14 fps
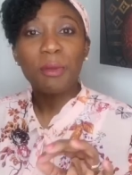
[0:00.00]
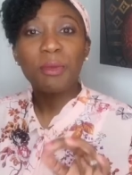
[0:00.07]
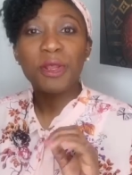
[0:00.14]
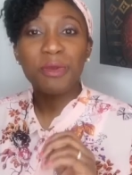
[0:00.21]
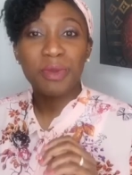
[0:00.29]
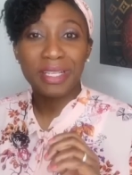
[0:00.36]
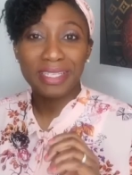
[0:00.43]
I'm
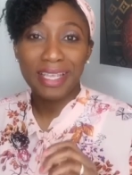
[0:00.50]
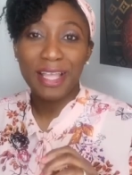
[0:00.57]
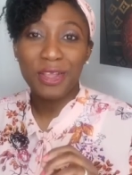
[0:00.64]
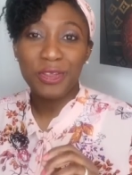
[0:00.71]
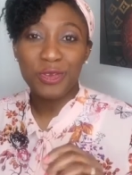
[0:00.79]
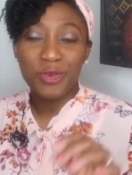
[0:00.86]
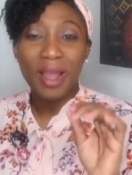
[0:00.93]
gonna be
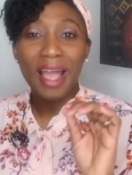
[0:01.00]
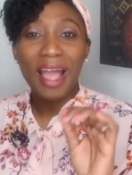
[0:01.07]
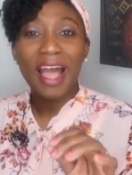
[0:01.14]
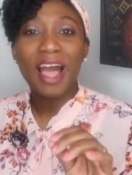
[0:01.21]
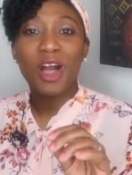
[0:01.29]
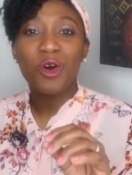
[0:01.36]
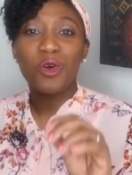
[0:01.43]
telling you
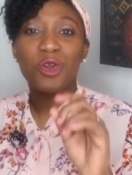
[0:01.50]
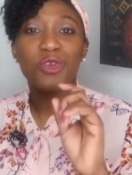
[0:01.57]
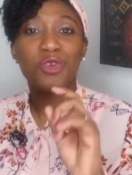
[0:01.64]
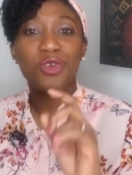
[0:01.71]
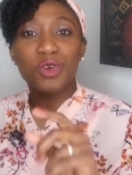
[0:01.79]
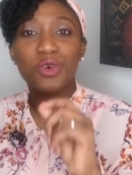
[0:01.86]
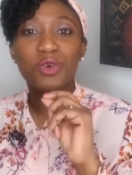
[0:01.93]
how
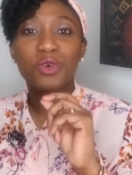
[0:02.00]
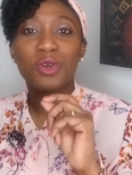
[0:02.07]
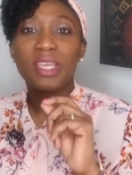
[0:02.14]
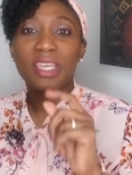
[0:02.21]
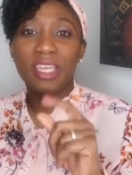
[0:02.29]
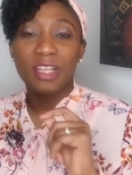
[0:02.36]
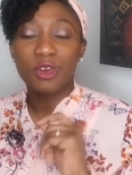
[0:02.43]
you
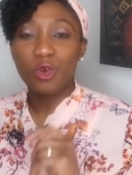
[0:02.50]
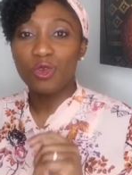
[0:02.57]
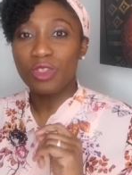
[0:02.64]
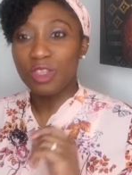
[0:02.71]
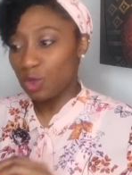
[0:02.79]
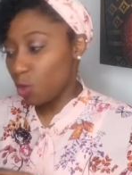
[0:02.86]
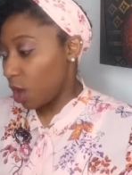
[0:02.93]
can
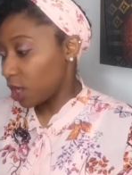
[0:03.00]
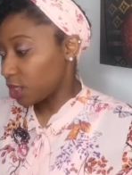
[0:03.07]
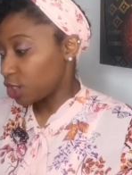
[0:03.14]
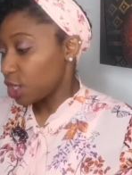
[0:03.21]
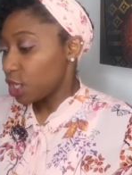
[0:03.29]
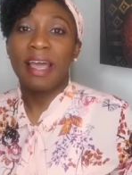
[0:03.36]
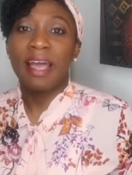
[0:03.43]
own this
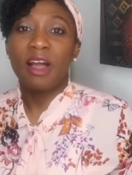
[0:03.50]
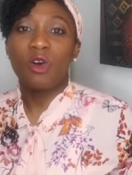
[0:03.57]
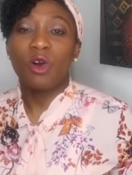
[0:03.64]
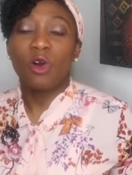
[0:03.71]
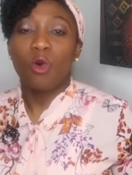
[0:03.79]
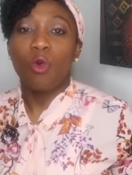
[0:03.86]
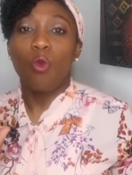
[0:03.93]
watch.
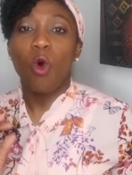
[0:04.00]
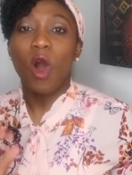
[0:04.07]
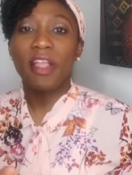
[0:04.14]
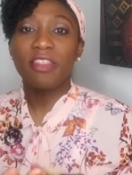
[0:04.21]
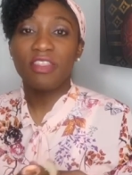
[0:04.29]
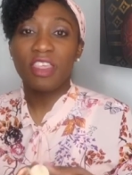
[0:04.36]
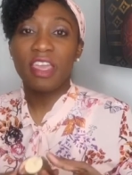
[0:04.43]
Now,
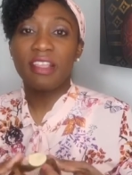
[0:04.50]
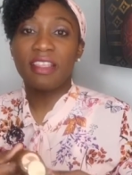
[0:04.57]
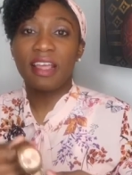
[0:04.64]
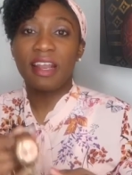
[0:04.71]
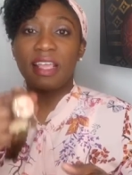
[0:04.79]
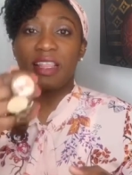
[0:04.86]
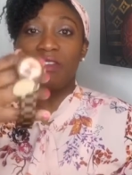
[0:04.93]
one thing
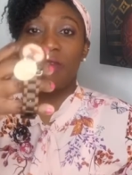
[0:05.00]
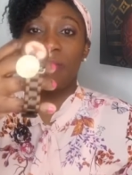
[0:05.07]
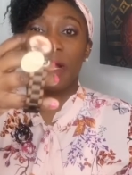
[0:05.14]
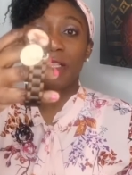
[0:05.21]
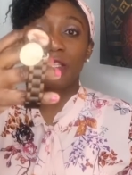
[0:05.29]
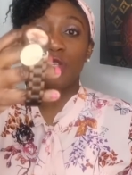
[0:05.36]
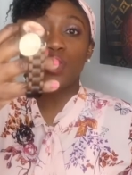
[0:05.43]
that I love
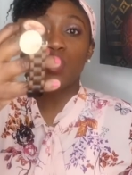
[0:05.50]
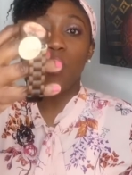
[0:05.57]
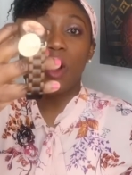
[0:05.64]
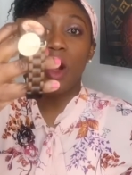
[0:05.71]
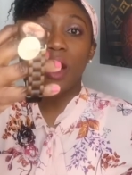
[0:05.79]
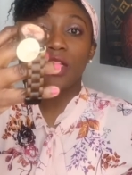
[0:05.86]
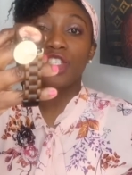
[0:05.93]
about this
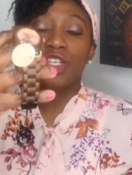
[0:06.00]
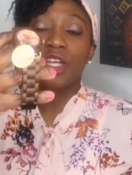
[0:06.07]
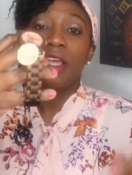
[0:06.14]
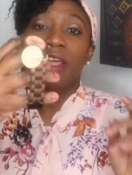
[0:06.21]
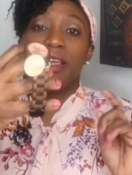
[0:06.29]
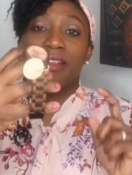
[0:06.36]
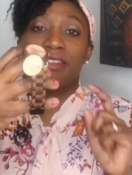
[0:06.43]
watch
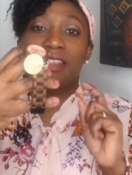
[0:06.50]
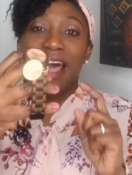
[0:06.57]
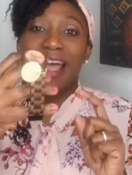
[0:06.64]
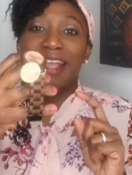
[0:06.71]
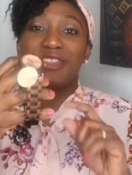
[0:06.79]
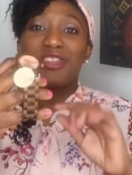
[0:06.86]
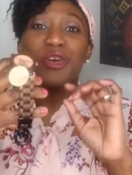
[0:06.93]
is
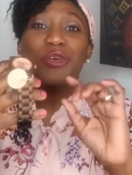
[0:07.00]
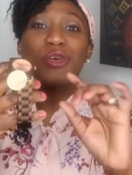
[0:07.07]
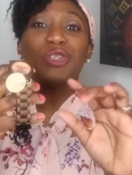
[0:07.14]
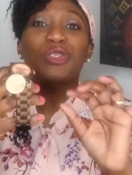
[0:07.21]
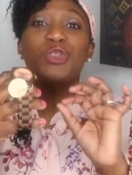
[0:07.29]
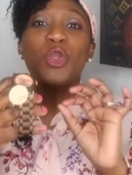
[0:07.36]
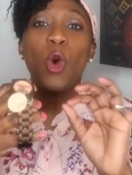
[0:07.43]
that there
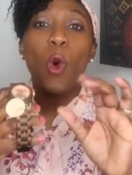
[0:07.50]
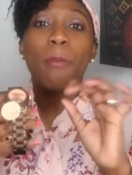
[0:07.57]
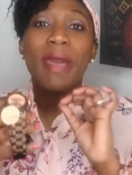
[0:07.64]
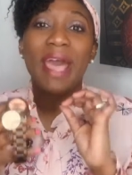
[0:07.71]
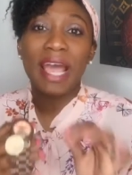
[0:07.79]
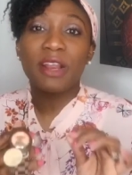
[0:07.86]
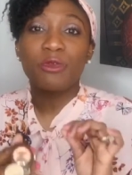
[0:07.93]
is no
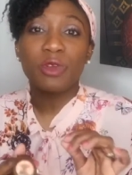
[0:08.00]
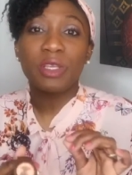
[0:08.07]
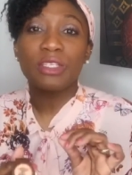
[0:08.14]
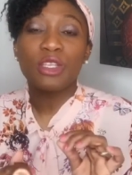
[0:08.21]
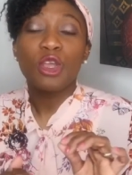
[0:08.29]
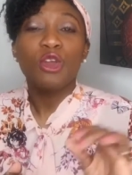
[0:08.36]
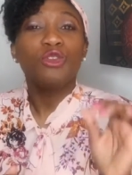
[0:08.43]

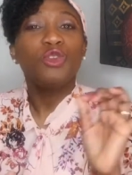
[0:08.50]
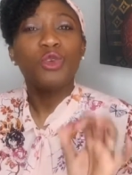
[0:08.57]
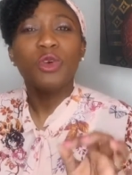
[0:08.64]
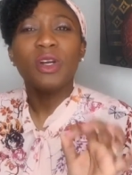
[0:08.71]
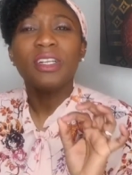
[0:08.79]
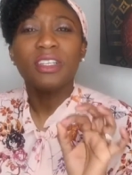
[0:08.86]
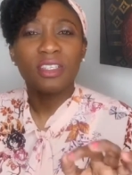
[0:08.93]
batteries. Do
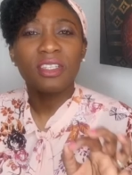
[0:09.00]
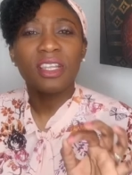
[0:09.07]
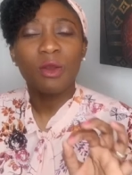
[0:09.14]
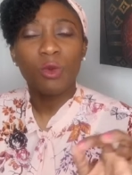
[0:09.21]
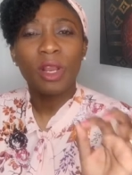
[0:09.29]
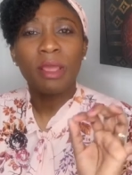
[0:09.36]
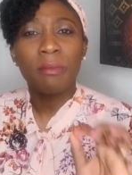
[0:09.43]
you
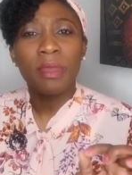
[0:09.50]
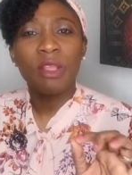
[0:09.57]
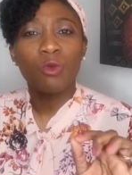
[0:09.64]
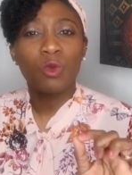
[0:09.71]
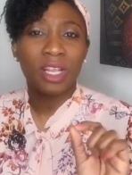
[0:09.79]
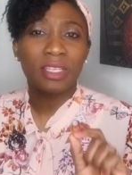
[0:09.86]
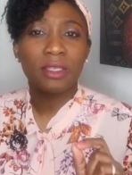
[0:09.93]
understand what I
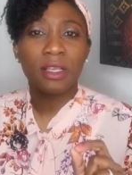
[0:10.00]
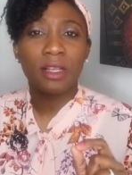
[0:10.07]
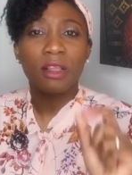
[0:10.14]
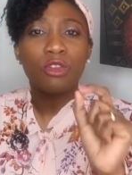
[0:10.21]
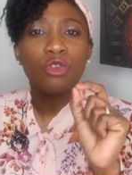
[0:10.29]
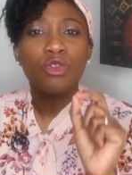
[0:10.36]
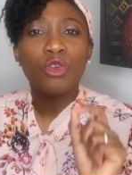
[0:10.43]
mean when I
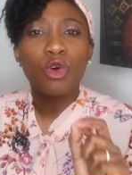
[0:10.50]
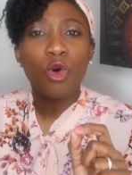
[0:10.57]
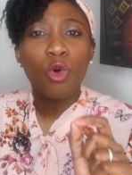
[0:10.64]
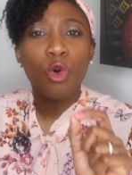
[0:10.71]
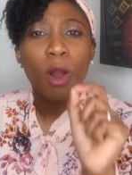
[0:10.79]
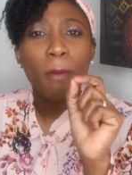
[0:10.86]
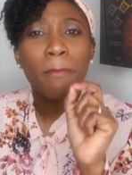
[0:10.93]
said
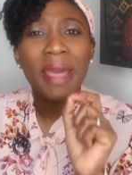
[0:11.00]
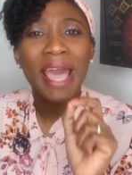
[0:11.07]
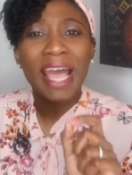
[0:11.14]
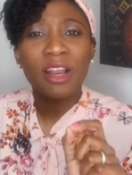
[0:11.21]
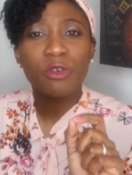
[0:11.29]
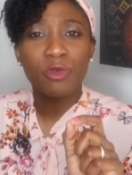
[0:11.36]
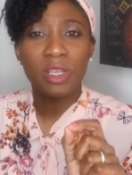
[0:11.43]
no
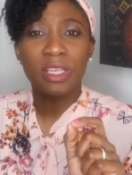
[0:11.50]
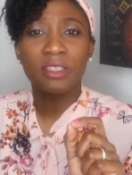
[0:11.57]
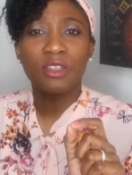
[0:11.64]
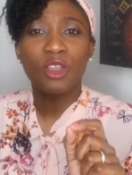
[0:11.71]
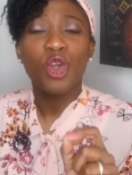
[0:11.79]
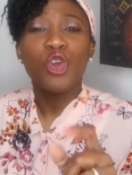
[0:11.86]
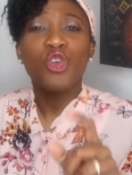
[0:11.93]
batteries?